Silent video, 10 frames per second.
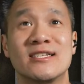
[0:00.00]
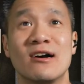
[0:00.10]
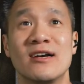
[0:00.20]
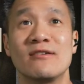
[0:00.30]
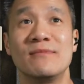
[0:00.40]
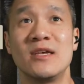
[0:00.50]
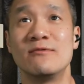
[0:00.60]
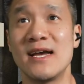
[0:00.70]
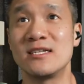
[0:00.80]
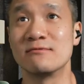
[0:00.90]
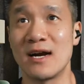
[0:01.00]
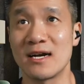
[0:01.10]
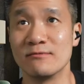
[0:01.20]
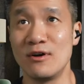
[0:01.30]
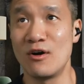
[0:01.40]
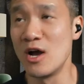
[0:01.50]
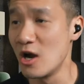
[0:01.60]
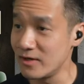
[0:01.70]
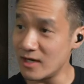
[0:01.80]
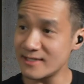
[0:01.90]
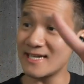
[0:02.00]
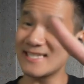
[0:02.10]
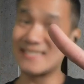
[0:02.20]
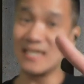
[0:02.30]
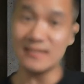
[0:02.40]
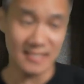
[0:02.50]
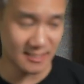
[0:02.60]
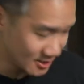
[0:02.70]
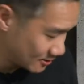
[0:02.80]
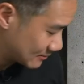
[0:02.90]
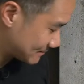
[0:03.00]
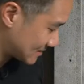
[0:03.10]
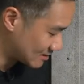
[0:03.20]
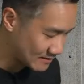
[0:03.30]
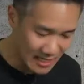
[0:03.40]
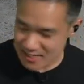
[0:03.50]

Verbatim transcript: so it will be ready to rock and roll. We also got the Delta 2. So